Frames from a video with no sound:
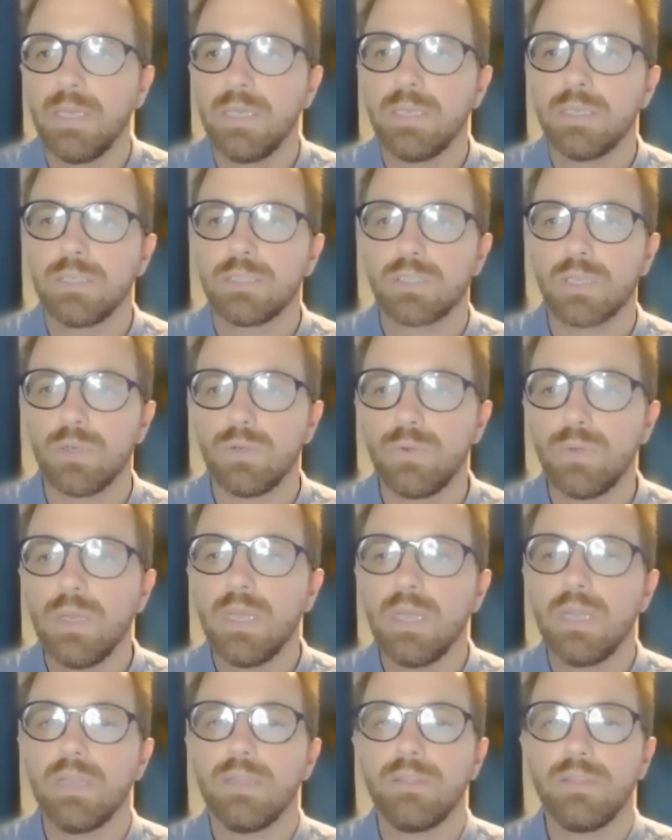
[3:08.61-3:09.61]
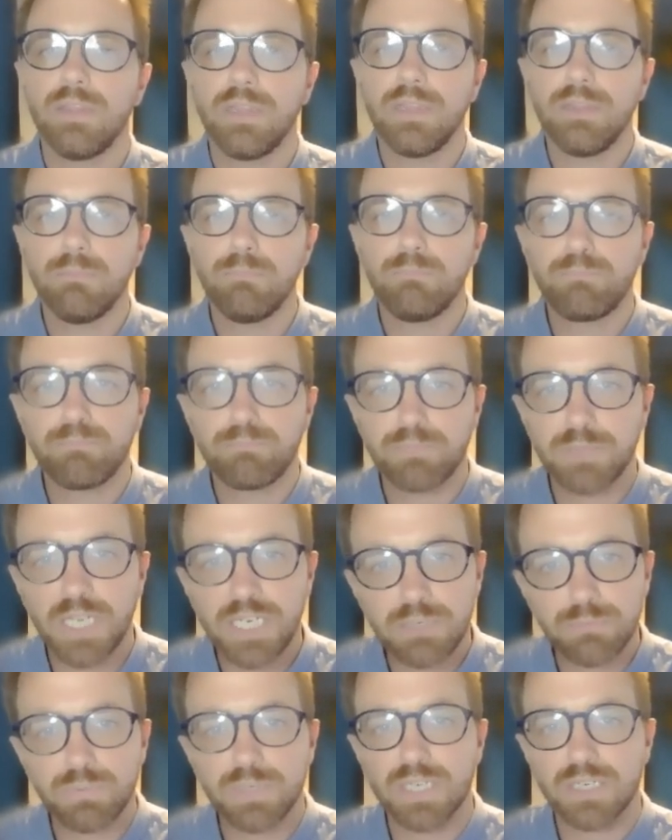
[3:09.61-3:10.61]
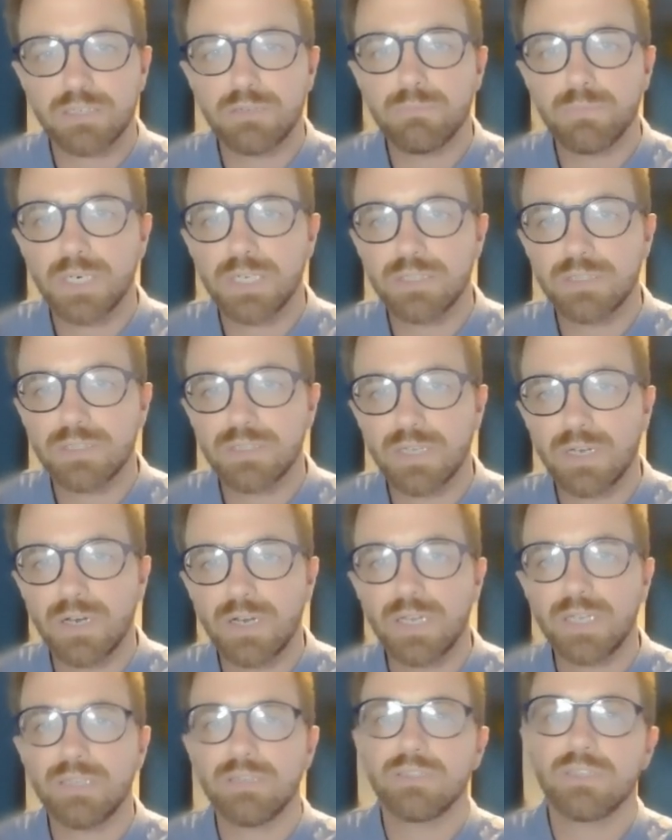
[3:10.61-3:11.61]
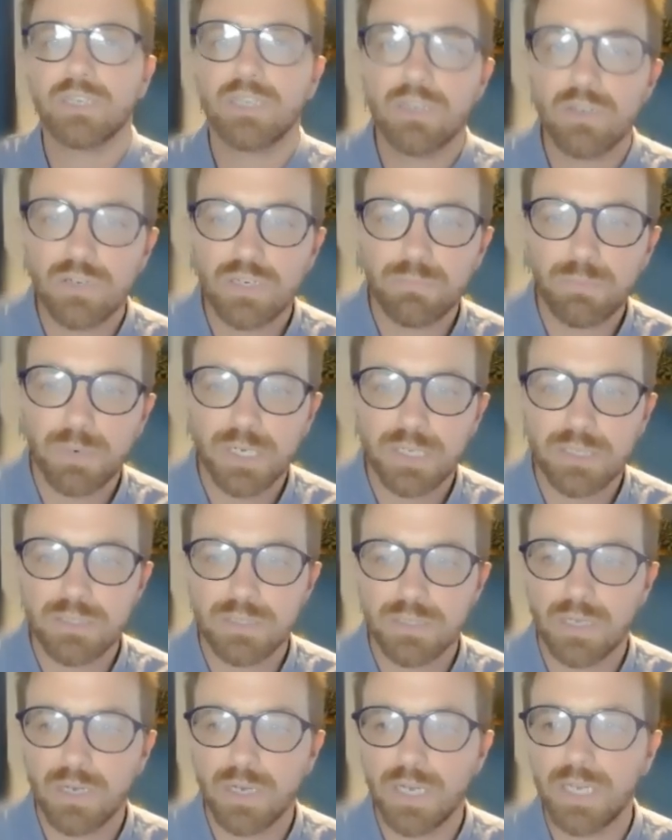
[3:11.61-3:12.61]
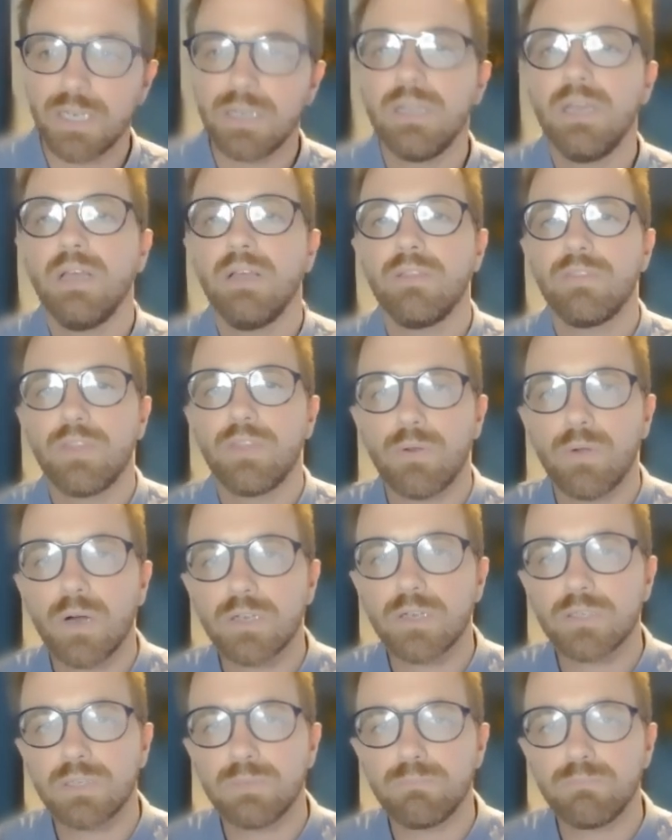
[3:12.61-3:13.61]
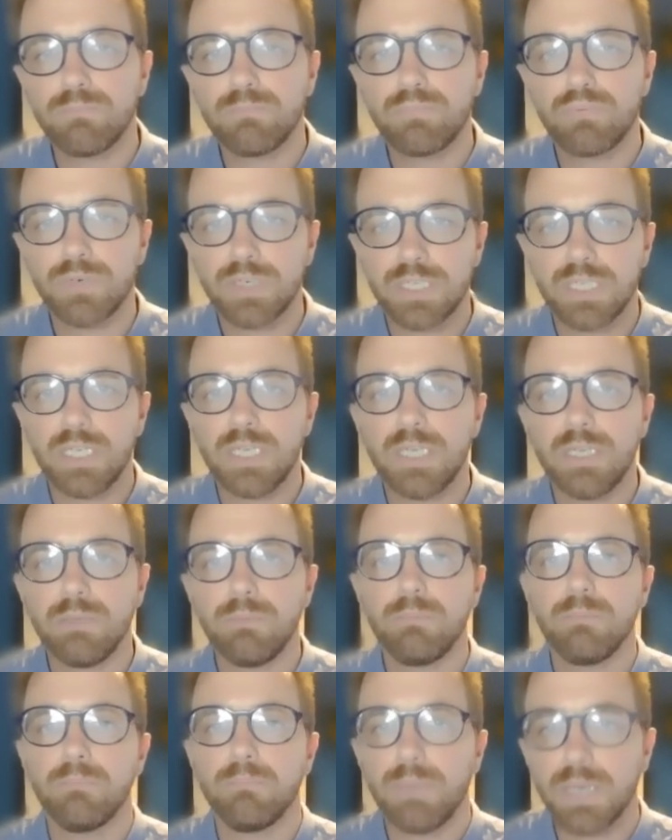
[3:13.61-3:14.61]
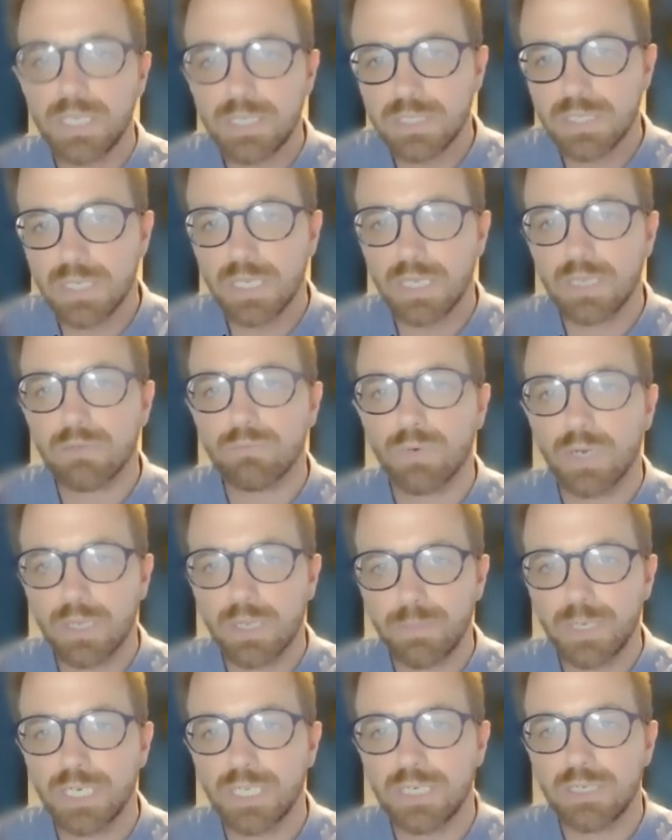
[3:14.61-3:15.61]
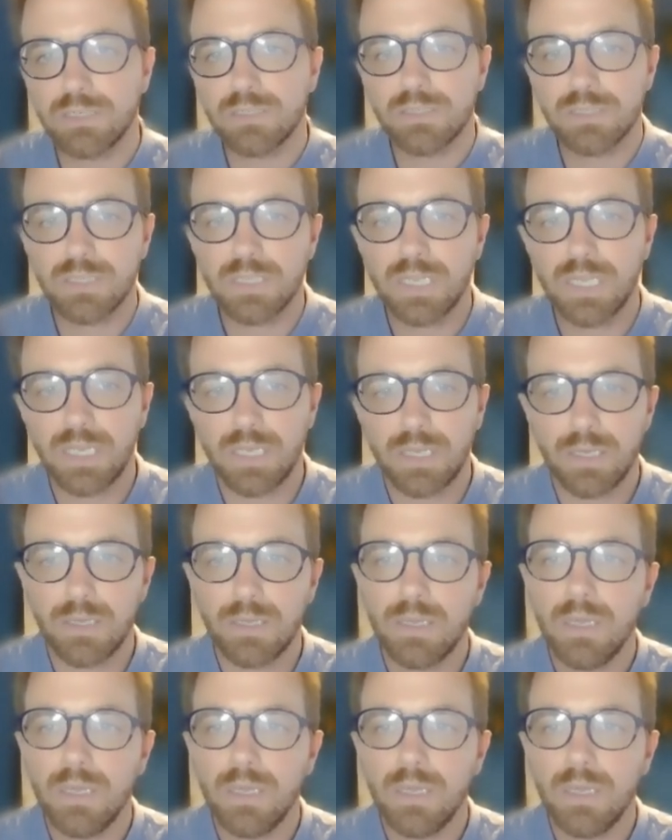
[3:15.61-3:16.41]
So data protection by design, security by design, there are some pretty basic recommendations in here,